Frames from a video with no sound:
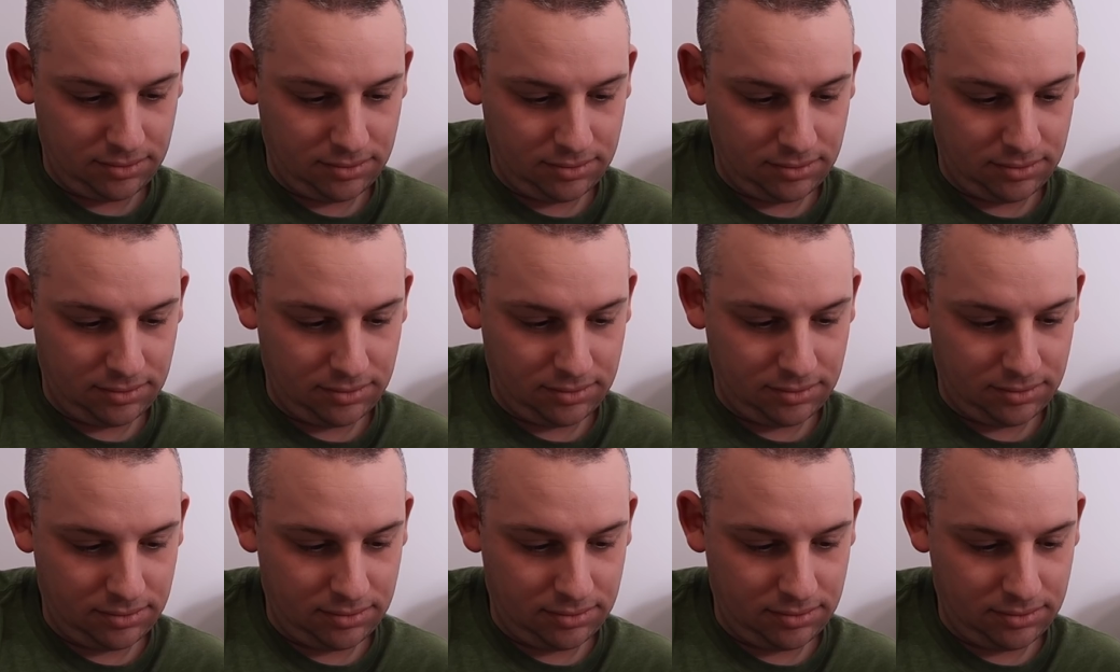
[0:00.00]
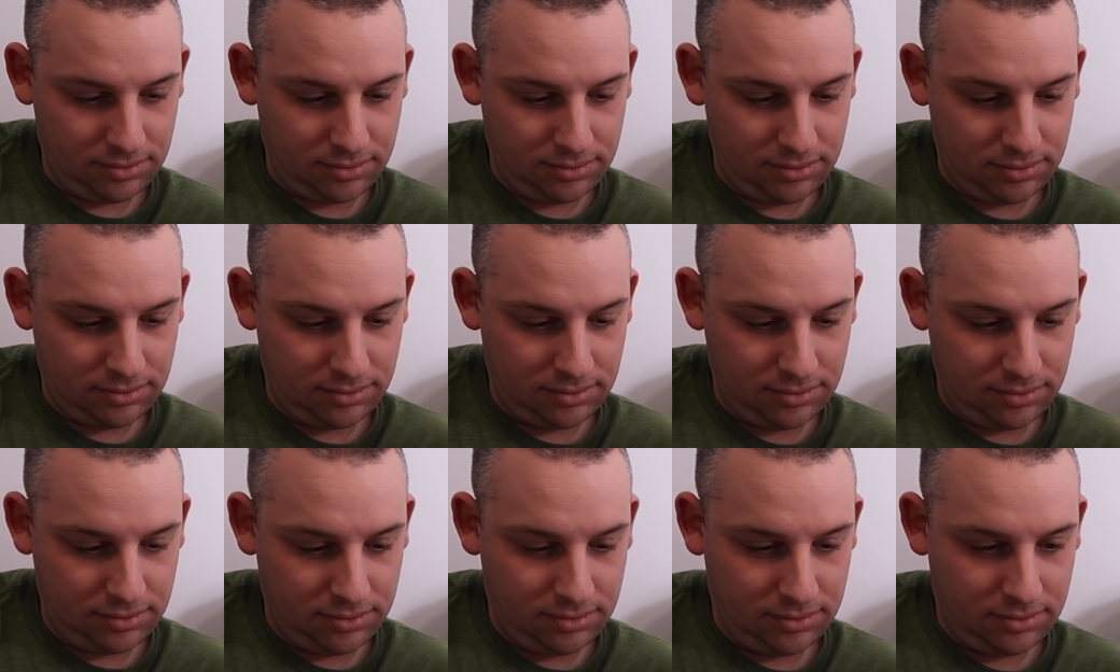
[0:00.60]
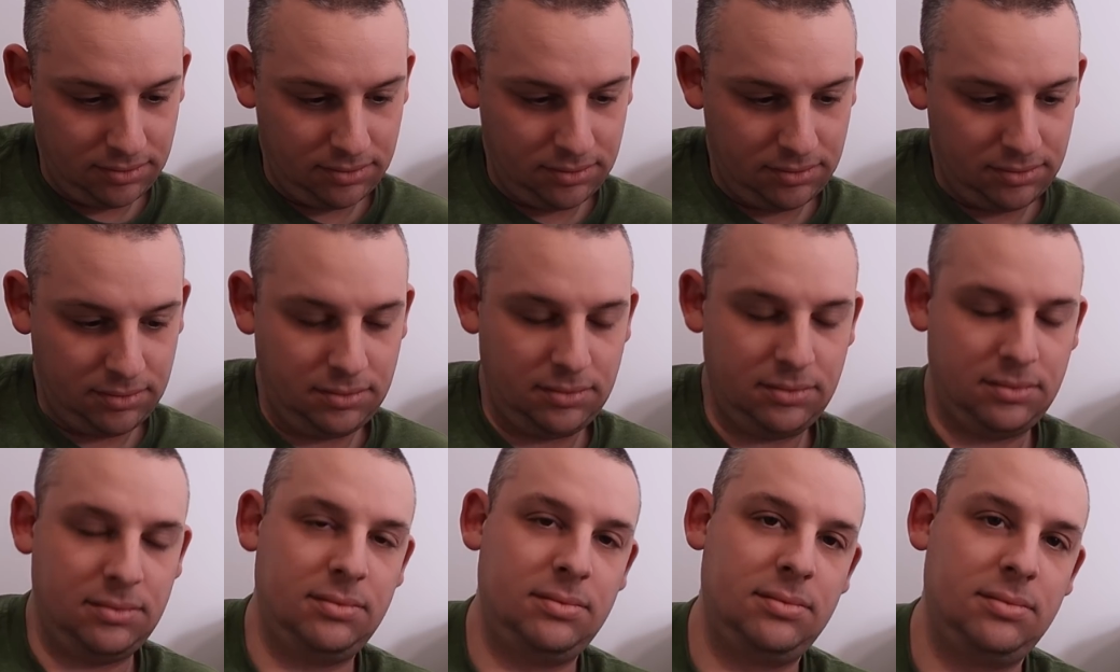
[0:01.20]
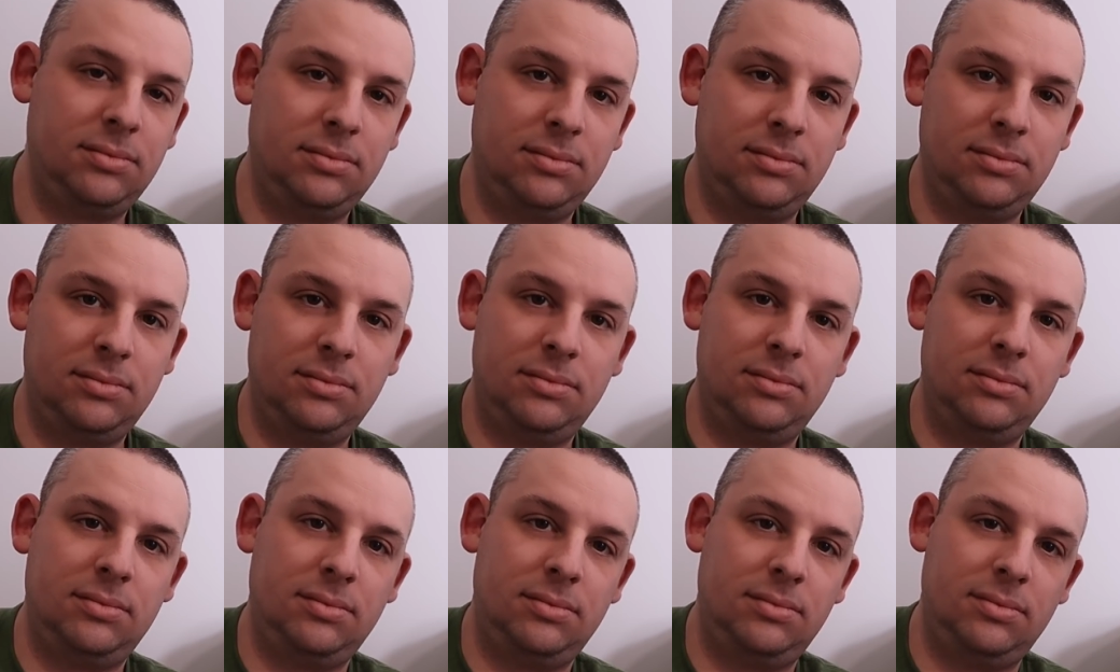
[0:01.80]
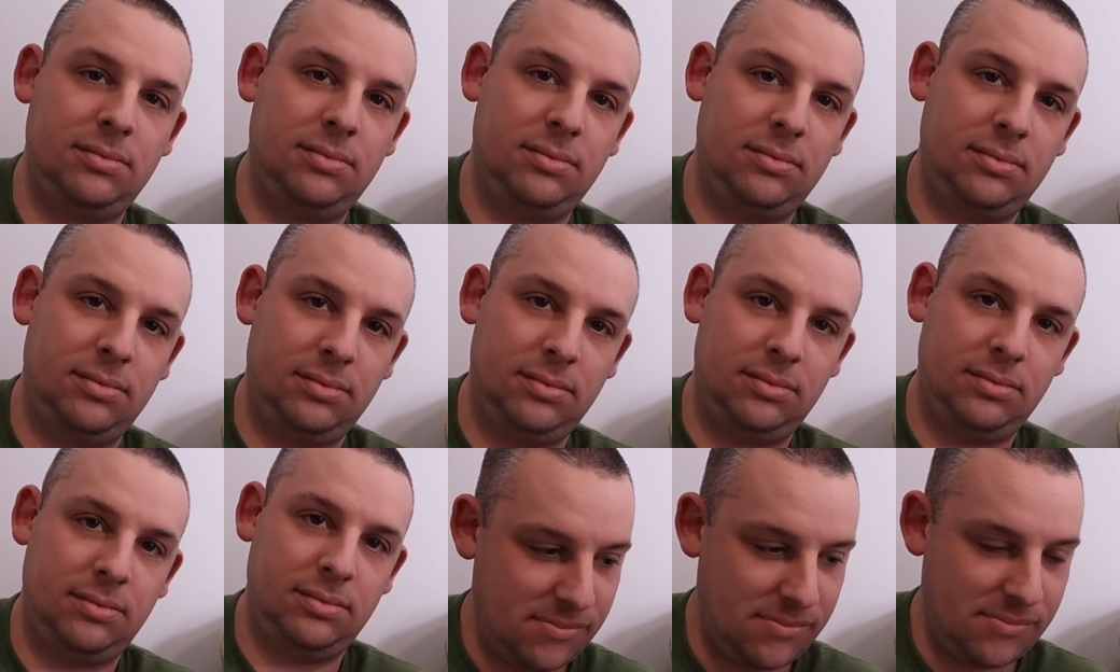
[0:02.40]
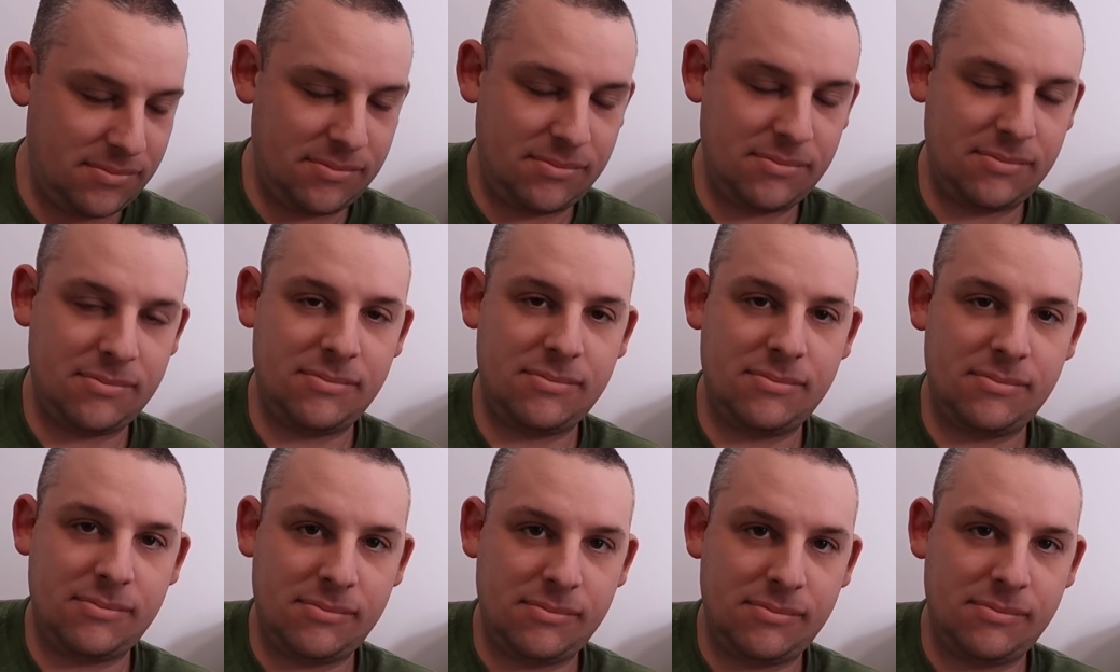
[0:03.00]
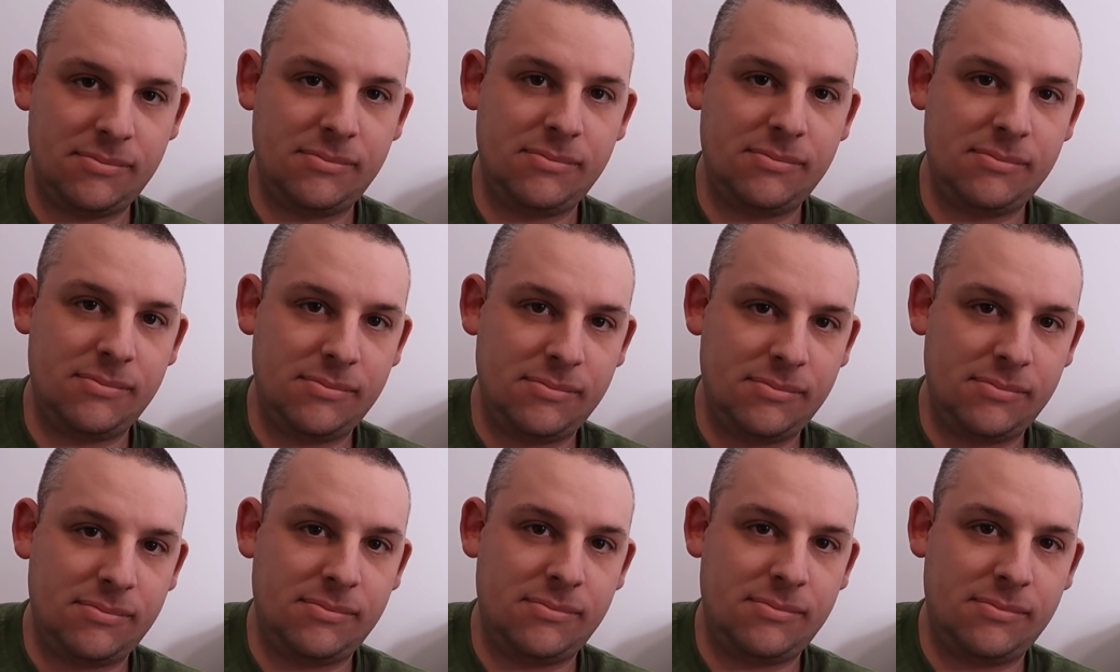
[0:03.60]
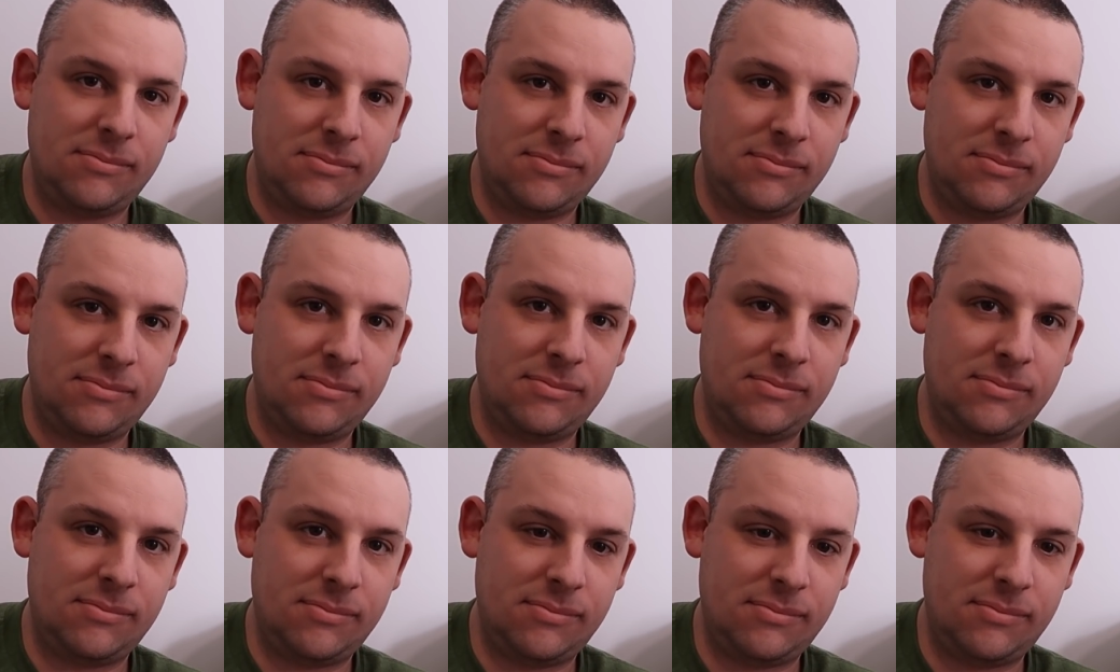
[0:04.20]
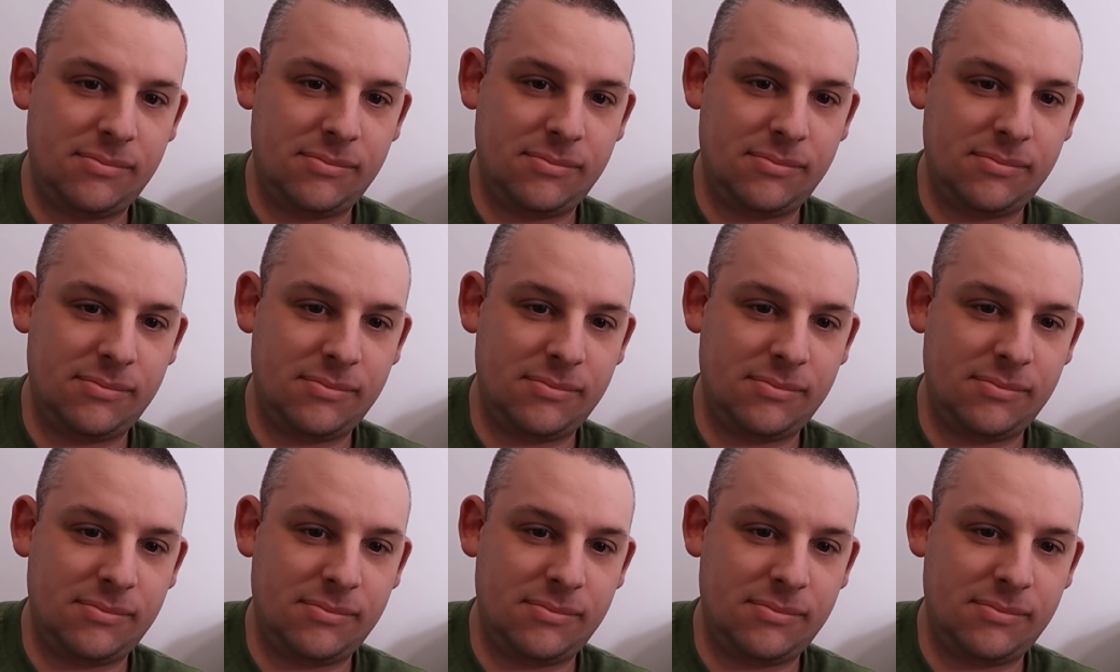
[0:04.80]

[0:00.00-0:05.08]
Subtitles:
The person shown says nothing.